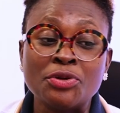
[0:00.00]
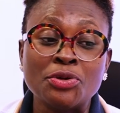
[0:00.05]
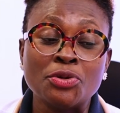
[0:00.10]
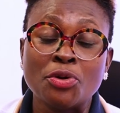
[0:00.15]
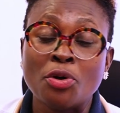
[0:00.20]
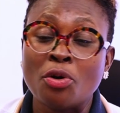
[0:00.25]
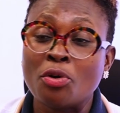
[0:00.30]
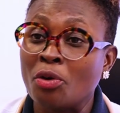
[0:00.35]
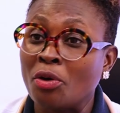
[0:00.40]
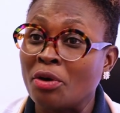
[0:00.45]

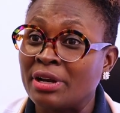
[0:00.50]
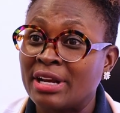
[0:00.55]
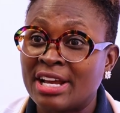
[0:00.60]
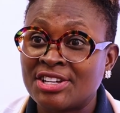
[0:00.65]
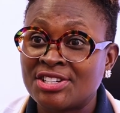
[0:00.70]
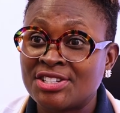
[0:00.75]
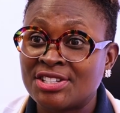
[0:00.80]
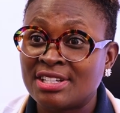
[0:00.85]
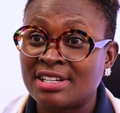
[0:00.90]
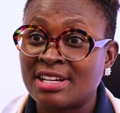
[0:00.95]
no
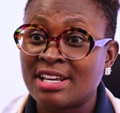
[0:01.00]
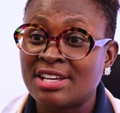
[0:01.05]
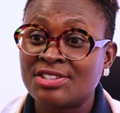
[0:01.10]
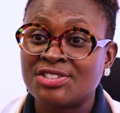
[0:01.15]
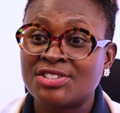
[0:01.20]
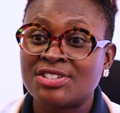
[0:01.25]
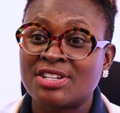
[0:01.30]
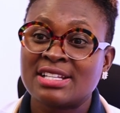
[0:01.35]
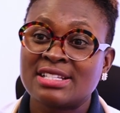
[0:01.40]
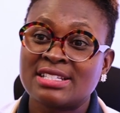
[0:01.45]
connection.
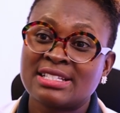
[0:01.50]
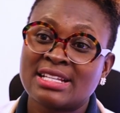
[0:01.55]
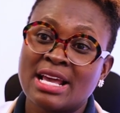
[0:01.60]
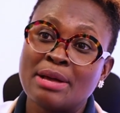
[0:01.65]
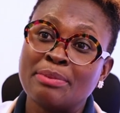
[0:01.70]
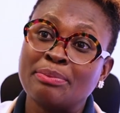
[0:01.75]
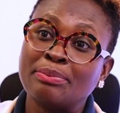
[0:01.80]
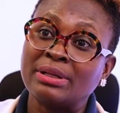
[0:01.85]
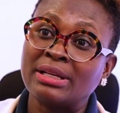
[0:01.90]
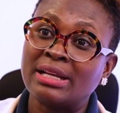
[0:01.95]
It's
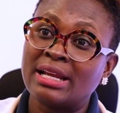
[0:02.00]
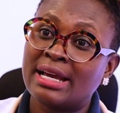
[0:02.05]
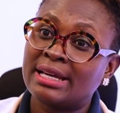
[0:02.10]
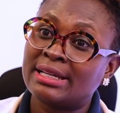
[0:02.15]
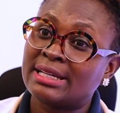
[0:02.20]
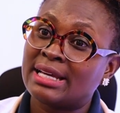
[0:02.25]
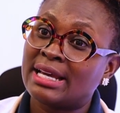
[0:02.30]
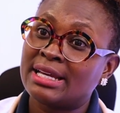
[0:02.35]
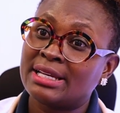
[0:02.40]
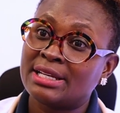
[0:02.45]
a
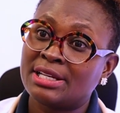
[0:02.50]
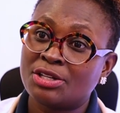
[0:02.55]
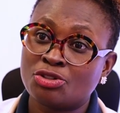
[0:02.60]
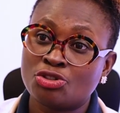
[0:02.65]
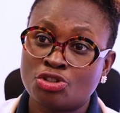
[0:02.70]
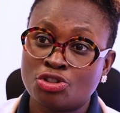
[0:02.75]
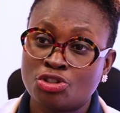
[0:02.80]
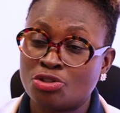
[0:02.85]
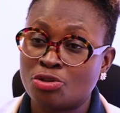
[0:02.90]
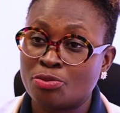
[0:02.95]
blind
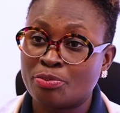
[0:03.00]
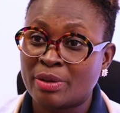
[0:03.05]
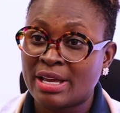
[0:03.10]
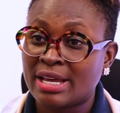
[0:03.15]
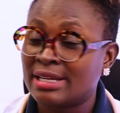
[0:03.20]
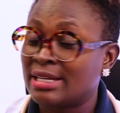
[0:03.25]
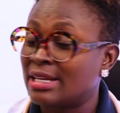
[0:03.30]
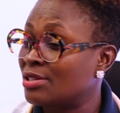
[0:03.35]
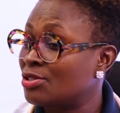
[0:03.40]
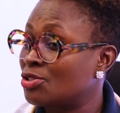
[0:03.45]
ending tube
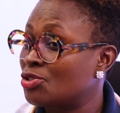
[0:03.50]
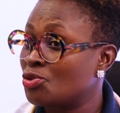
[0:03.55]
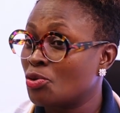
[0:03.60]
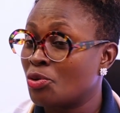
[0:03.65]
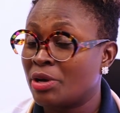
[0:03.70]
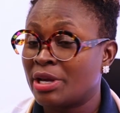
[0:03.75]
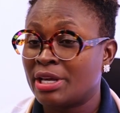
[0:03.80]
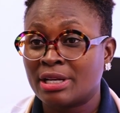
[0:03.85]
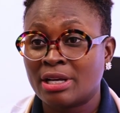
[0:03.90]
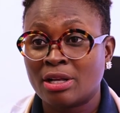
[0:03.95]
and there's
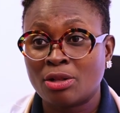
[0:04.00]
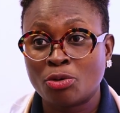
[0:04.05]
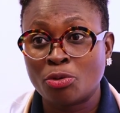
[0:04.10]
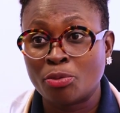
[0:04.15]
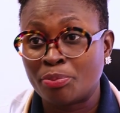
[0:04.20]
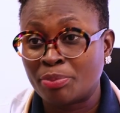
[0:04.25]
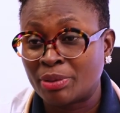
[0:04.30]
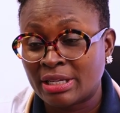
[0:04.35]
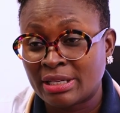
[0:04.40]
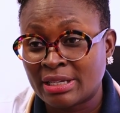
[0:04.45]
no anal
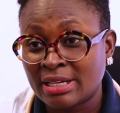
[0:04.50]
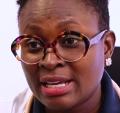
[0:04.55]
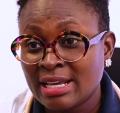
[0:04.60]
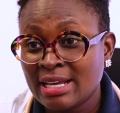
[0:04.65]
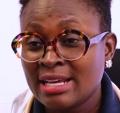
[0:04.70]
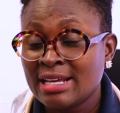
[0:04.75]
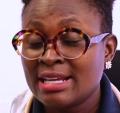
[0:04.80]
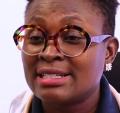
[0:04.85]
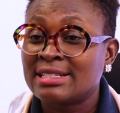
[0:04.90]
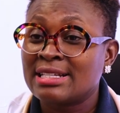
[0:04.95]
opening.
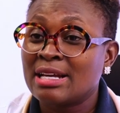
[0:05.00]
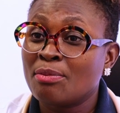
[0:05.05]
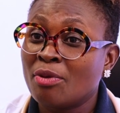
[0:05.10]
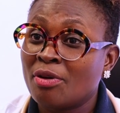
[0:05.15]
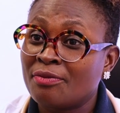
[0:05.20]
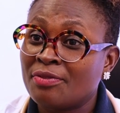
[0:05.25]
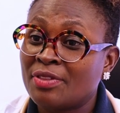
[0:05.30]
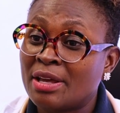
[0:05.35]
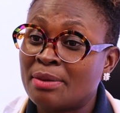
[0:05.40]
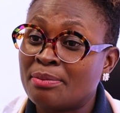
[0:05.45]
Some
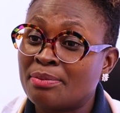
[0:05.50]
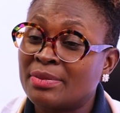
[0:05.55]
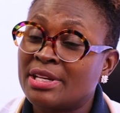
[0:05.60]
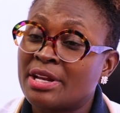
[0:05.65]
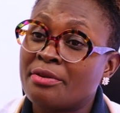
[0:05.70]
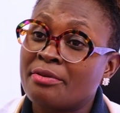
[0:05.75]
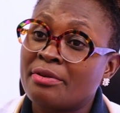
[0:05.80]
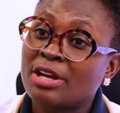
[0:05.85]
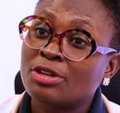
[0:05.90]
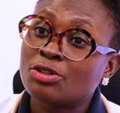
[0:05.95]
of them,
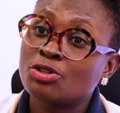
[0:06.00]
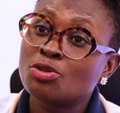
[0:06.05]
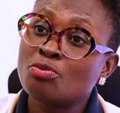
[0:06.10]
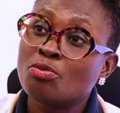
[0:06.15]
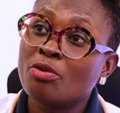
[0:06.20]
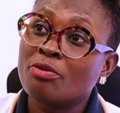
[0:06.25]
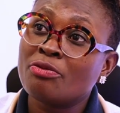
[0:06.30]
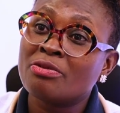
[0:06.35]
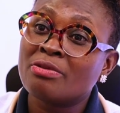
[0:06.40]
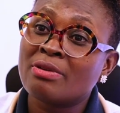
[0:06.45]
the
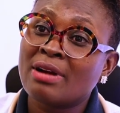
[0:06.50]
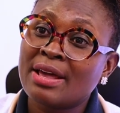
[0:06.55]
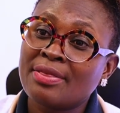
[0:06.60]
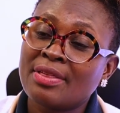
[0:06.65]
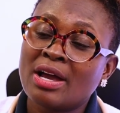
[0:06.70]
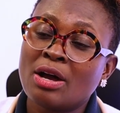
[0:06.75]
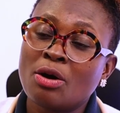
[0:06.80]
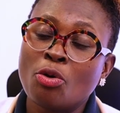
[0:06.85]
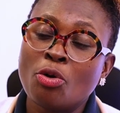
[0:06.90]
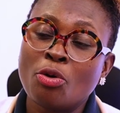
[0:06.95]
rectum
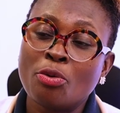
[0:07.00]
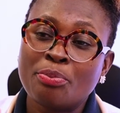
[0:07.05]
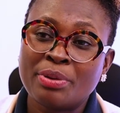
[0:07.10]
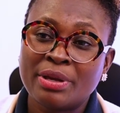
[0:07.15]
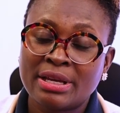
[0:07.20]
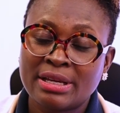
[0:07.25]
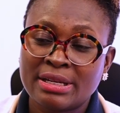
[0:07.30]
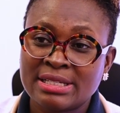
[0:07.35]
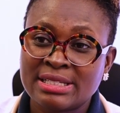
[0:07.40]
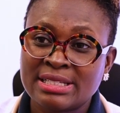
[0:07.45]
rather
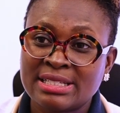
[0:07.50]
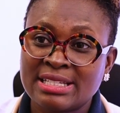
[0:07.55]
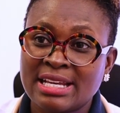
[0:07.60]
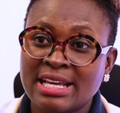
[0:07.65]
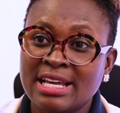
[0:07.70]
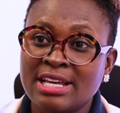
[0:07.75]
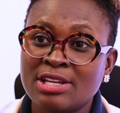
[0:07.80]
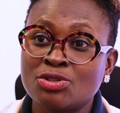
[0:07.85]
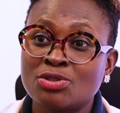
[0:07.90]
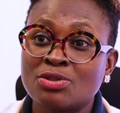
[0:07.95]
opens
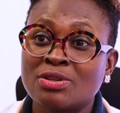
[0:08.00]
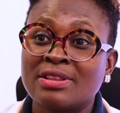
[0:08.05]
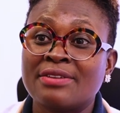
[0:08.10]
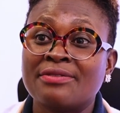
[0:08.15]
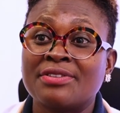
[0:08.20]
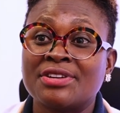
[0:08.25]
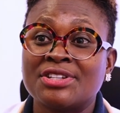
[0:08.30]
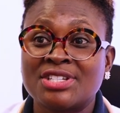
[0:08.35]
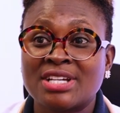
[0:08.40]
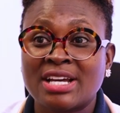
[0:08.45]
into the
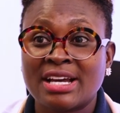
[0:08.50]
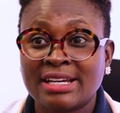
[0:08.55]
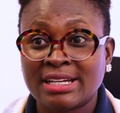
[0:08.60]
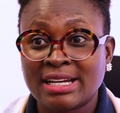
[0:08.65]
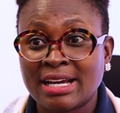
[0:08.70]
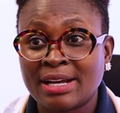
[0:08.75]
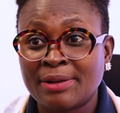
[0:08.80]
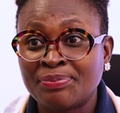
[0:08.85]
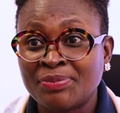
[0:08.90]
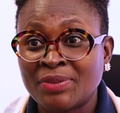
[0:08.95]

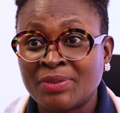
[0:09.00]
vagina.